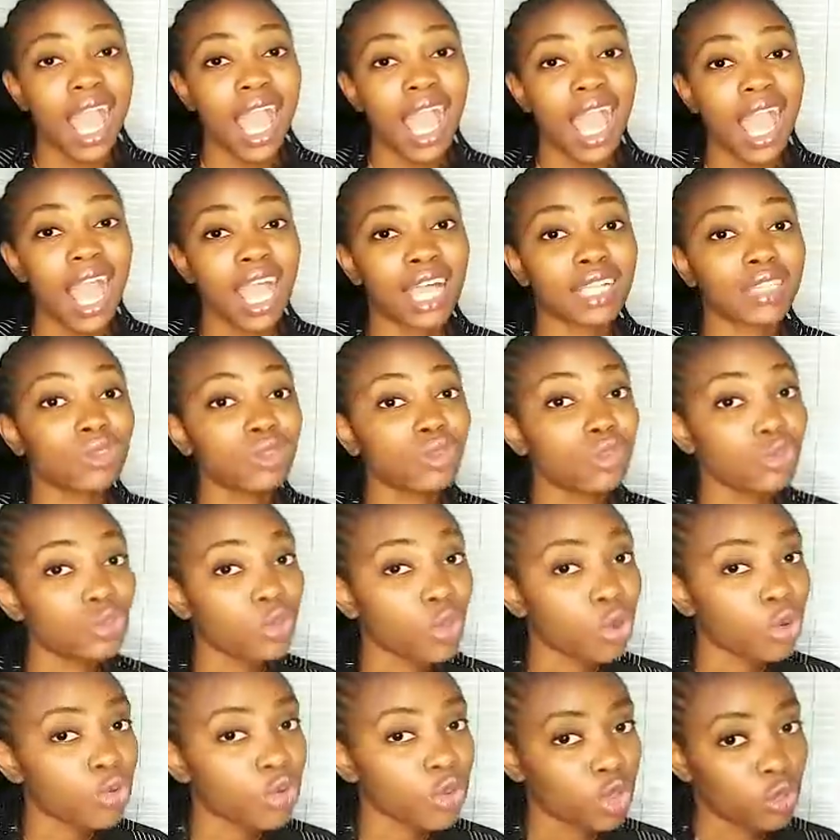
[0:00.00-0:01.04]
and
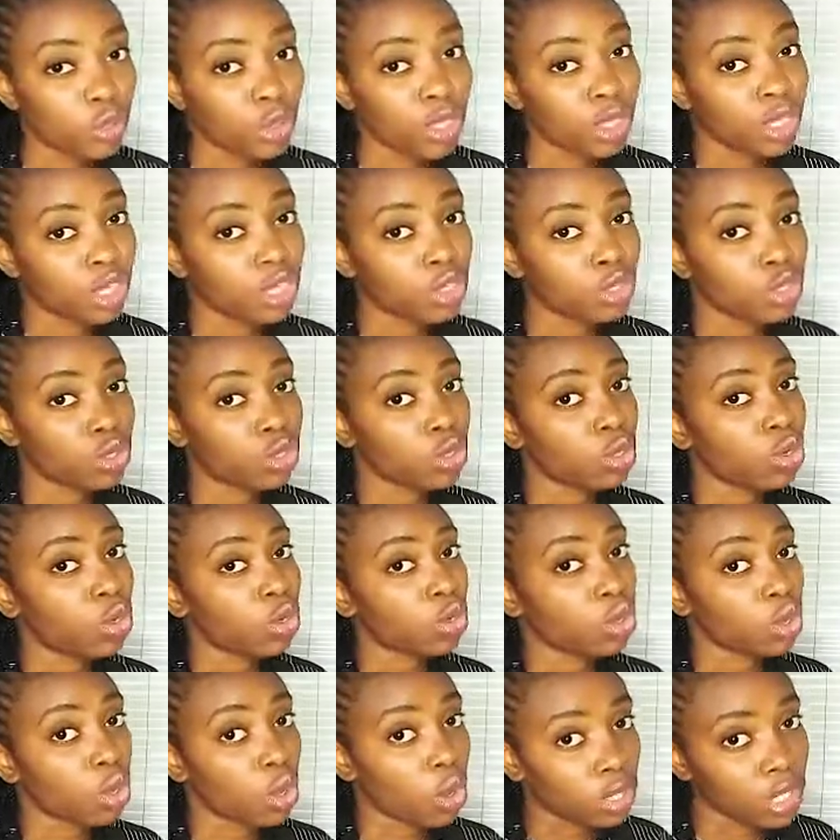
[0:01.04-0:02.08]
no recommendation
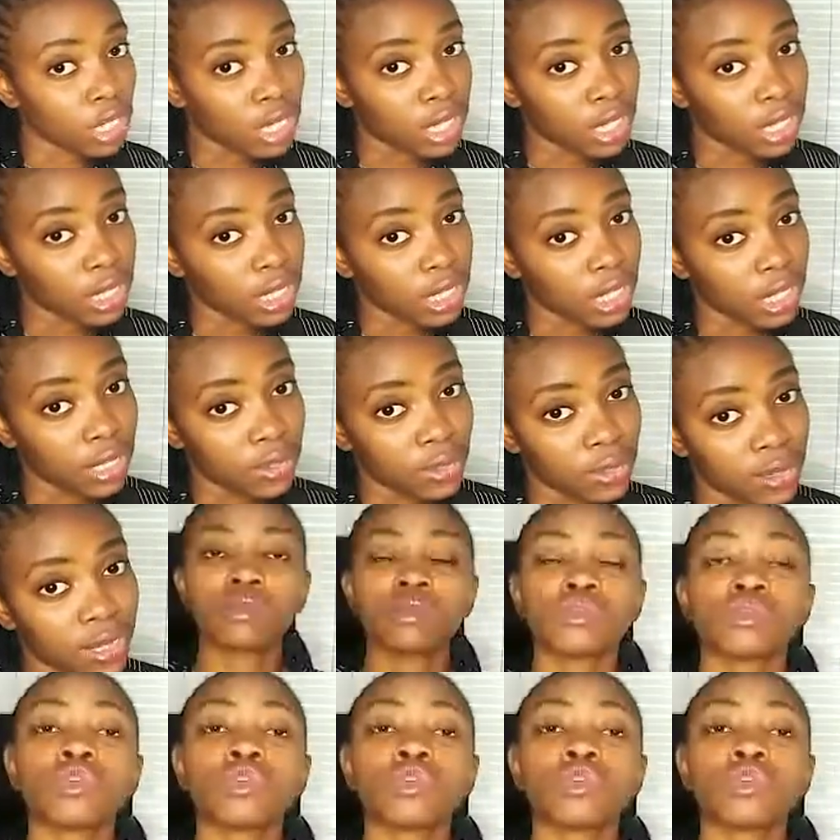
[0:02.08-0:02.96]
on other skills.